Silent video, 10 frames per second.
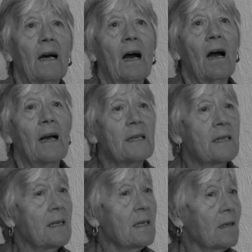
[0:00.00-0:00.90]
I
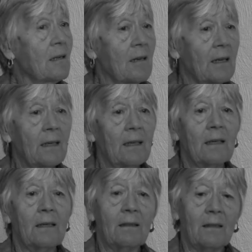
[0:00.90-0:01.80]
did think
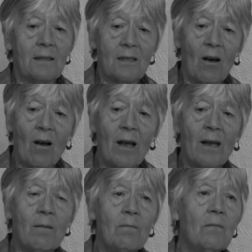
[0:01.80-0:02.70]
at the
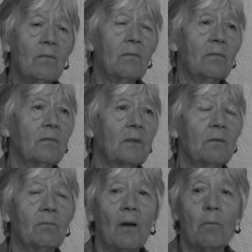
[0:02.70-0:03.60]
time, he
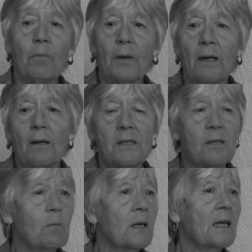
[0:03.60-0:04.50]
appeared
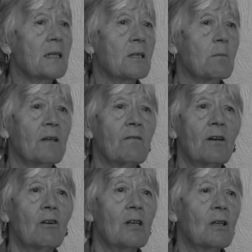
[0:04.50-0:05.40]
to me to be
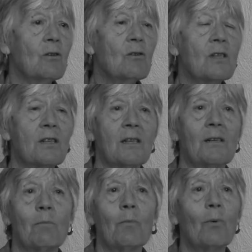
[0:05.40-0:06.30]
very lucid
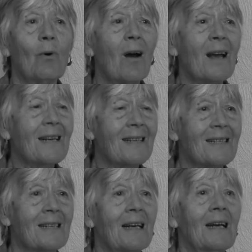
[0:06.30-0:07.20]
and
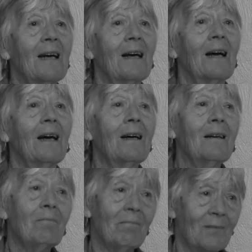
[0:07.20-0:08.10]
bright.
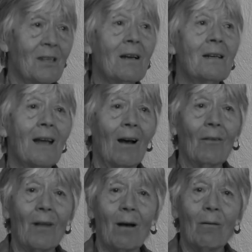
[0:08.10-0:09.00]
Turned
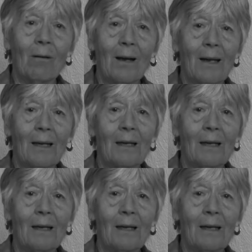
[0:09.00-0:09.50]
out that way.